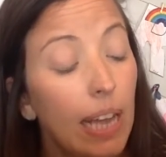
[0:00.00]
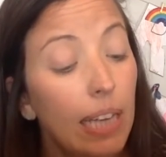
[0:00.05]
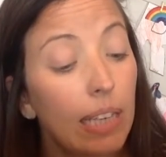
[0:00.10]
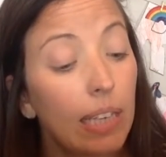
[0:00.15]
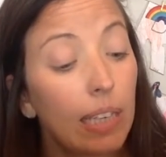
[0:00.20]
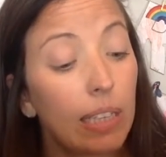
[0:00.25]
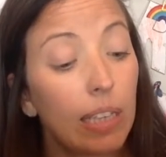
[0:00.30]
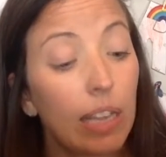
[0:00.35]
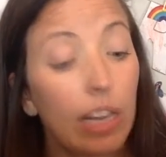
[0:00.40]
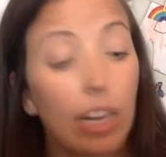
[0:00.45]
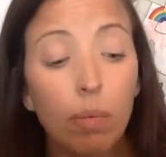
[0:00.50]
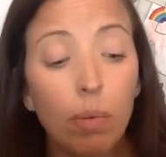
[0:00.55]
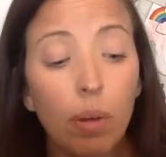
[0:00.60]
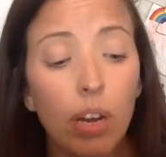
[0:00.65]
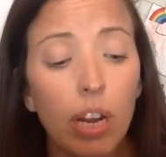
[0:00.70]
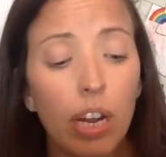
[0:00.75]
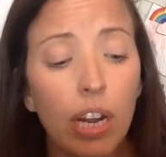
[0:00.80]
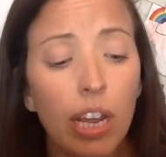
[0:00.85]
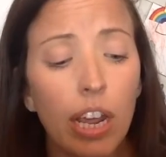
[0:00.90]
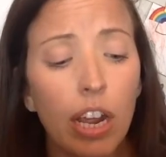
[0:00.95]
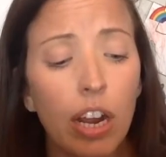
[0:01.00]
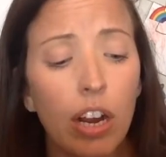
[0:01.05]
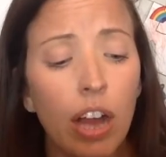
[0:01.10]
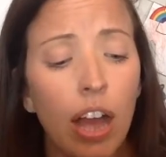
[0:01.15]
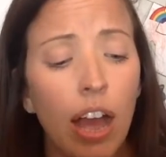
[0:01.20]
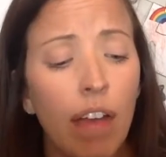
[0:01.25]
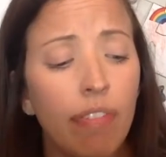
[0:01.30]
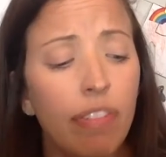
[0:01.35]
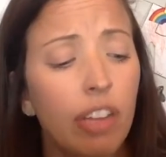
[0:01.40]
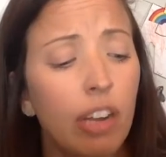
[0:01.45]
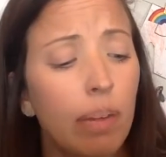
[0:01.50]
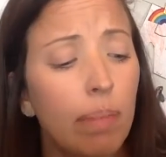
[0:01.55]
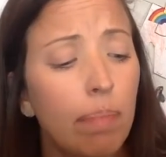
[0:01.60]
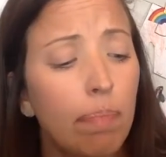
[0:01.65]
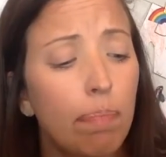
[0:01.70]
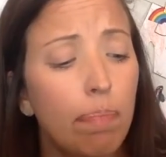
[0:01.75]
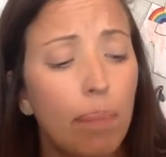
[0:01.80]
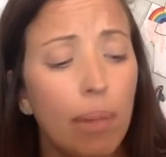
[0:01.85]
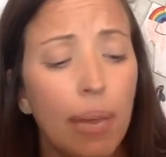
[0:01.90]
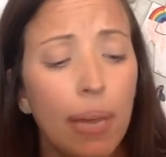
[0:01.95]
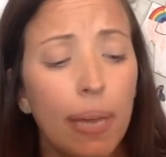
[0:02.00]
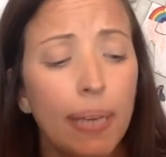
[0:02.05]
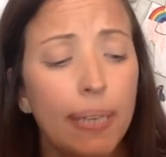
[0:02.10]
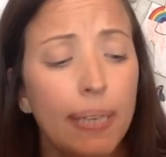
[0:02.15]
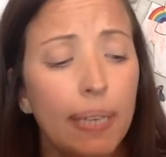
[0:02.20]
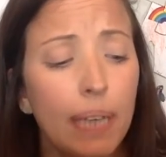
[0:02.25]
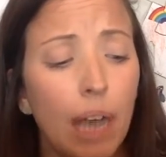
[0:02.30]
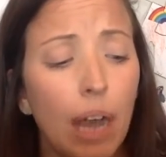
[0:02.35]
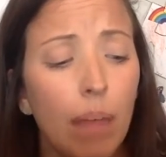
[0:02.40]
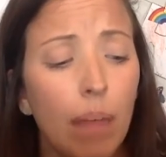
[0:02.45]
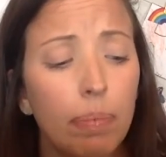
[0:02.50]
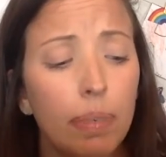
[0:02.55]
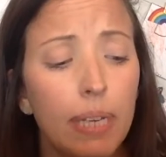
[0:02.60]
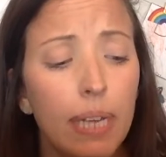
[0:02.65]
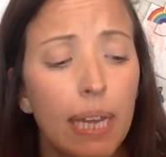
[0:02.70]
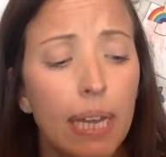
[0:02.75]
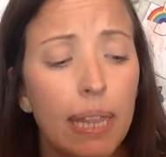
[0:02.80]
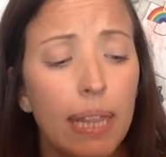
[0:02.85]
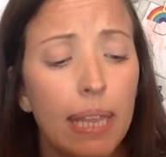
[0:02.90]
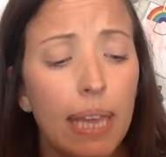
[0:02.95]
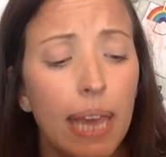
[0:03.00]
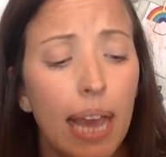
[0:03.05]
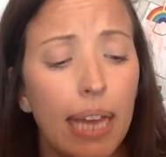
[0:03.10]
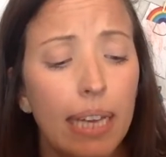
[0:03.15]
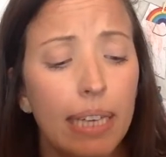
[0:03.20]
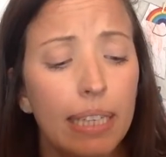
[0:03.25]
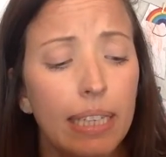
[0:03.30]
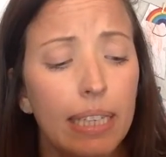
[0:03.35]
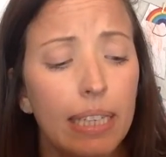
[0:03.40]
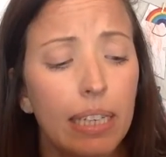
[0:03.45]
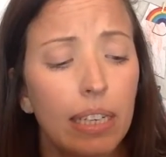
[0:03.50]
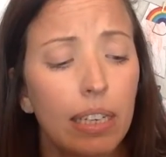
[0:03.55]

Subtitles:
does anyone in here have their big top teeth yet?